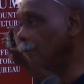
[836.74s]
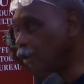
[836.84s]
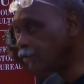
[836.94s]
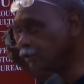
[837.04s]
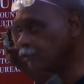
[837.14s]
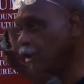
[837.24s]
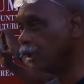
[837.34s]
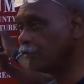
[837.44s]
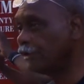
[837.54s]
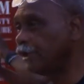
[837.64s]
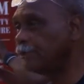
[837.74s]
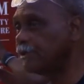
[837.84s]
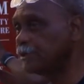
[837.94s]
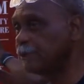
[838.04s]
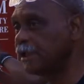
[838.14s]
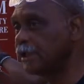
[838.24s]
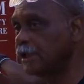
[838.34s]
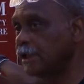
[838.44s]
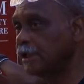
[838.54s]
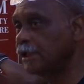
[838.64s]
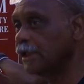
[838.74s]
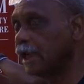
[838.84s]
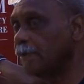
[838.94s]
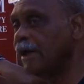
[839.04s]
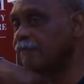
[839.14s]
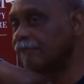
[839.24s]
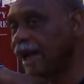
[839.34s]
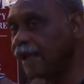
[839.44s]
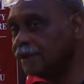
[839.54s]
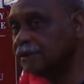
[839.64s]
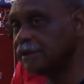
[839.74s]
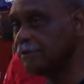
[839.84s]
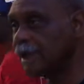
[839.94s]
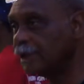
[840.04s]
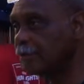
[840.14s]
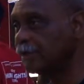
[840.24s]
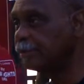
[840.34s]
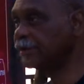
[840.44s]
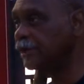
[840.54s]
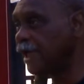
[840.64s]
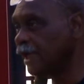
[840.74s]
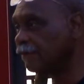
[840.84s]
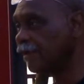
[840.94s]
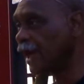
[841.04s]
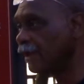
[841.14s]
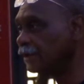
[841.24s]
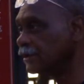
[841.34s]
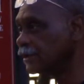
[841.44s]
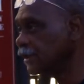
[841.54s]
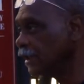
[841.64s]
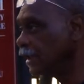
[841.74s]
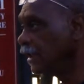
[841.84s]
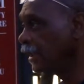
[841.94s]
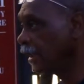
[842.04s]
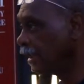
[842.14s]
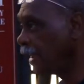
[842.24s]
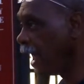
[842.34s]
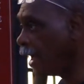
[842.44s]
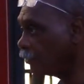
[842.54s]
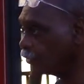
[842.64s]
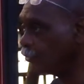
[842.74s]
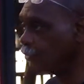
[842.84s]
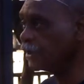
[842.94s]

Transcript: Most of you all have heard me speak about violence and my commitment to nonviolence and how through